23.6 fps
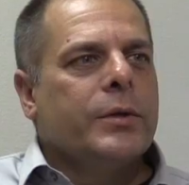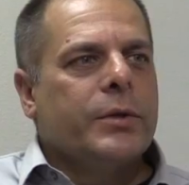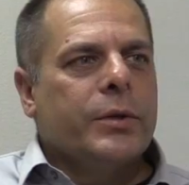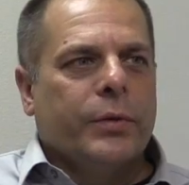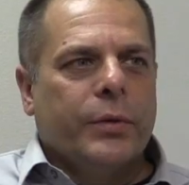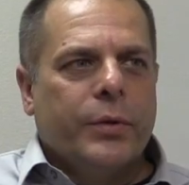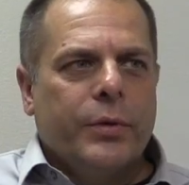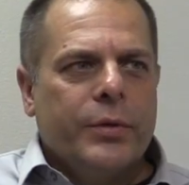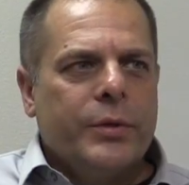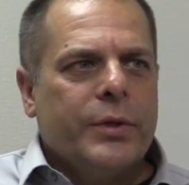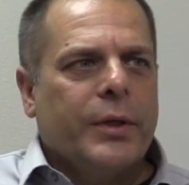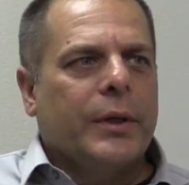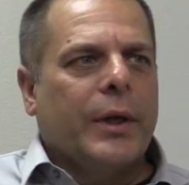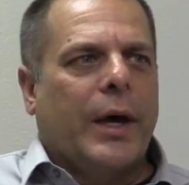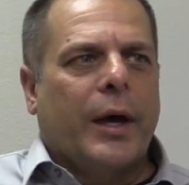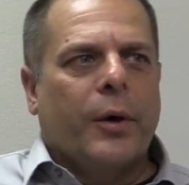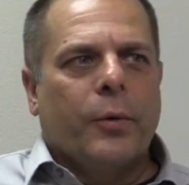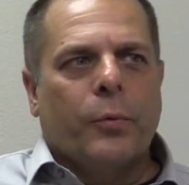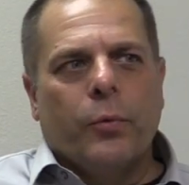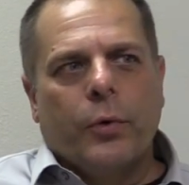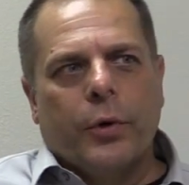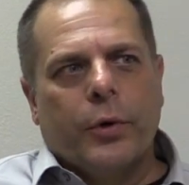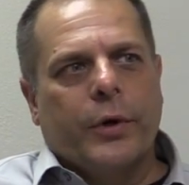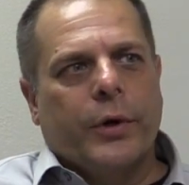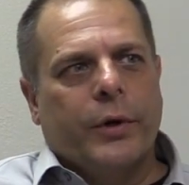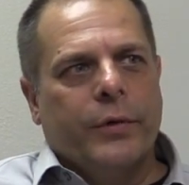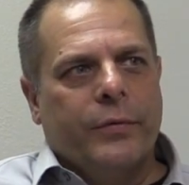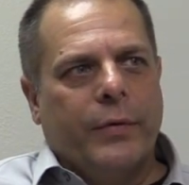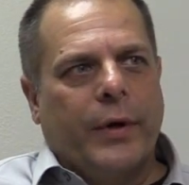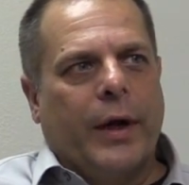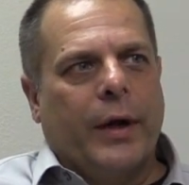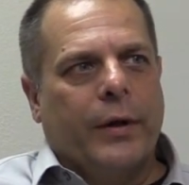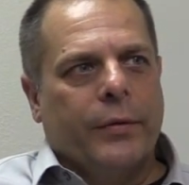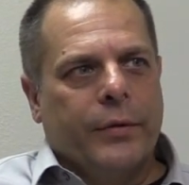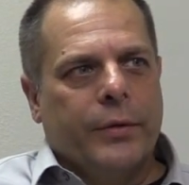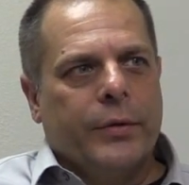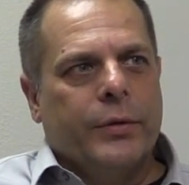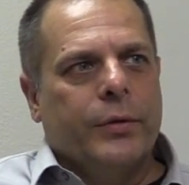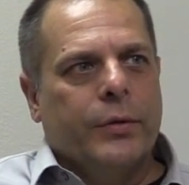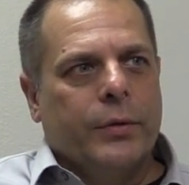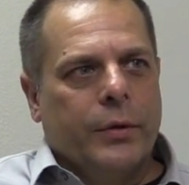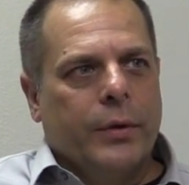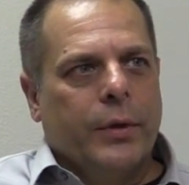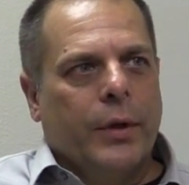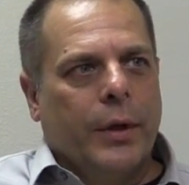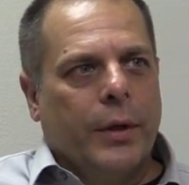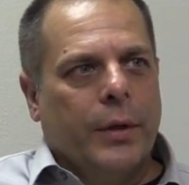So there's a lot of work involved
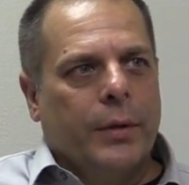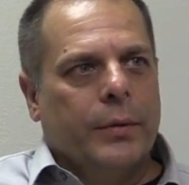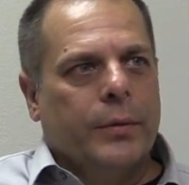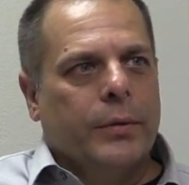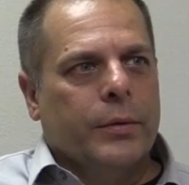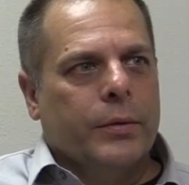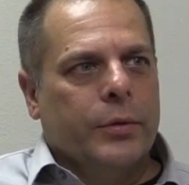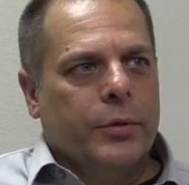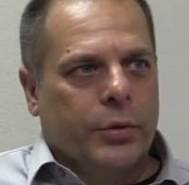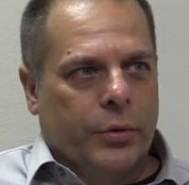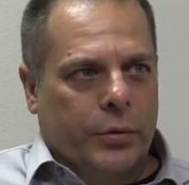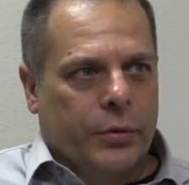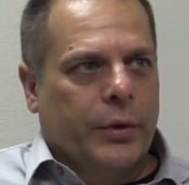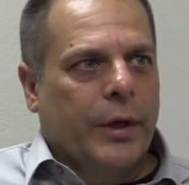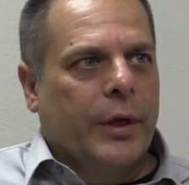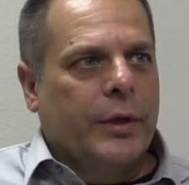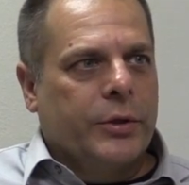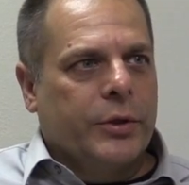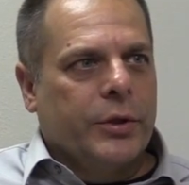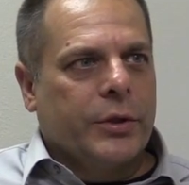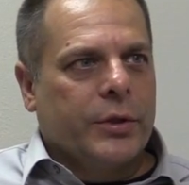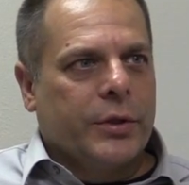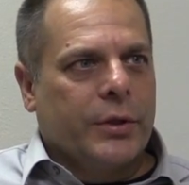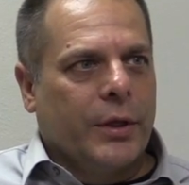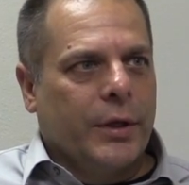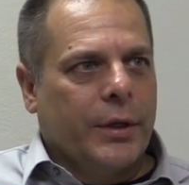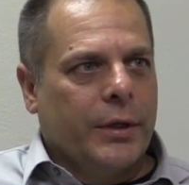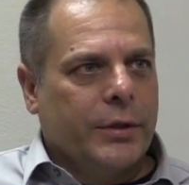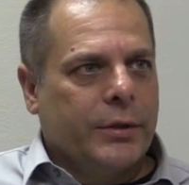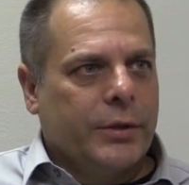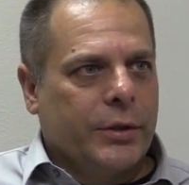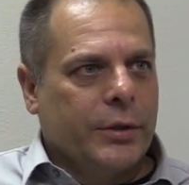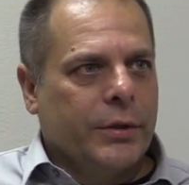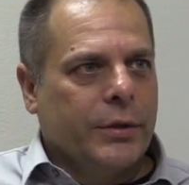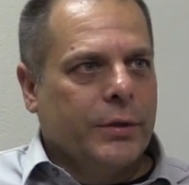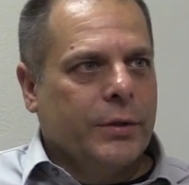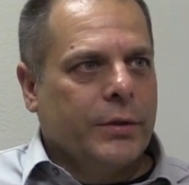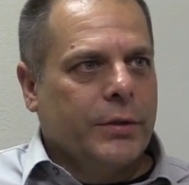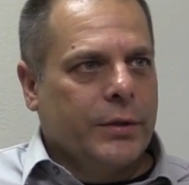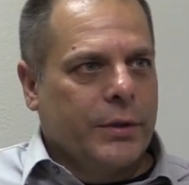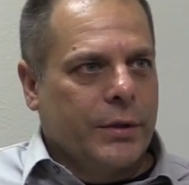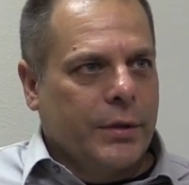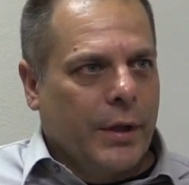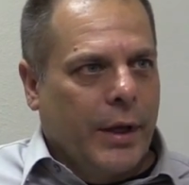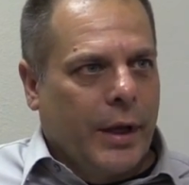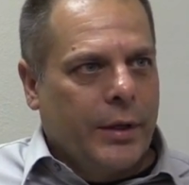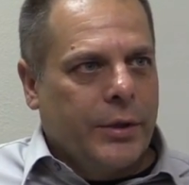in your legislations
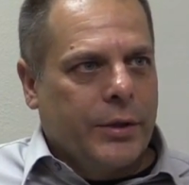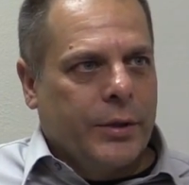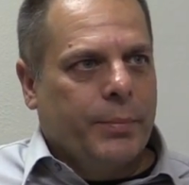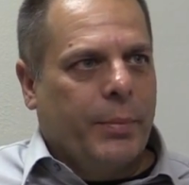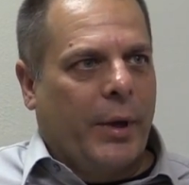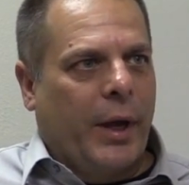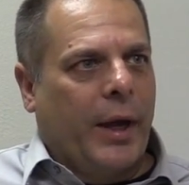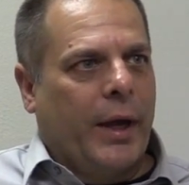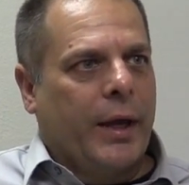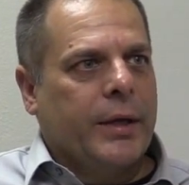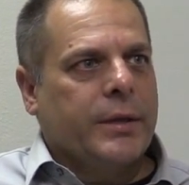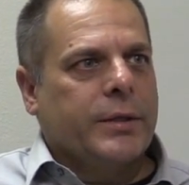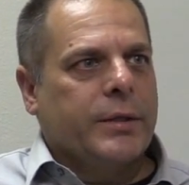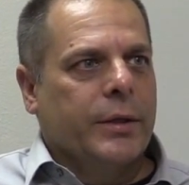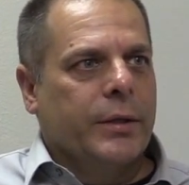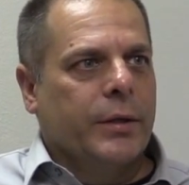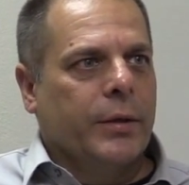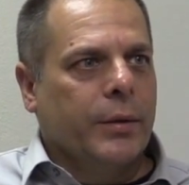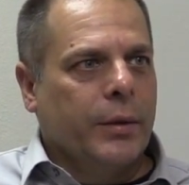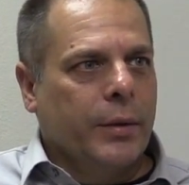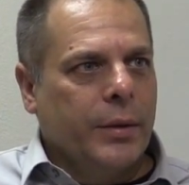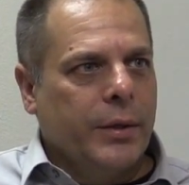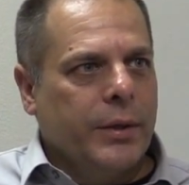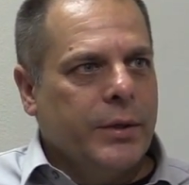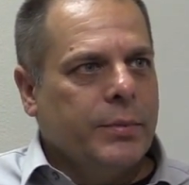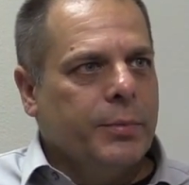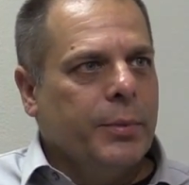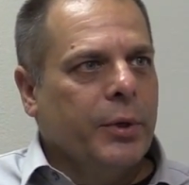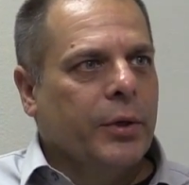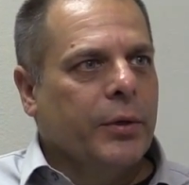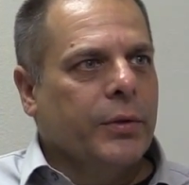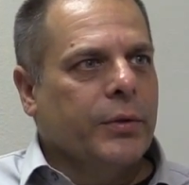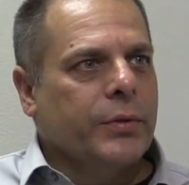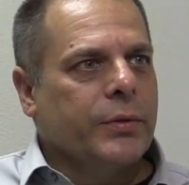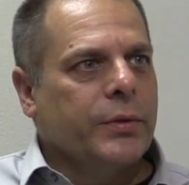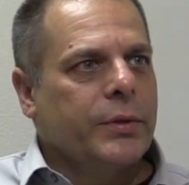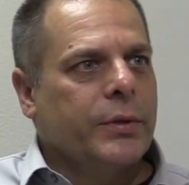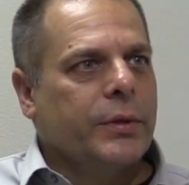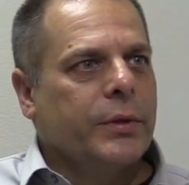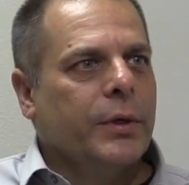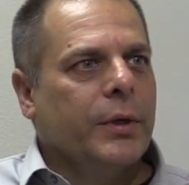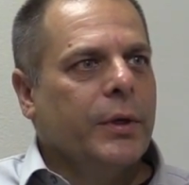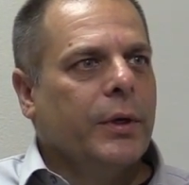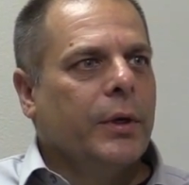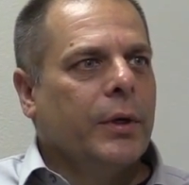that you pass and these bills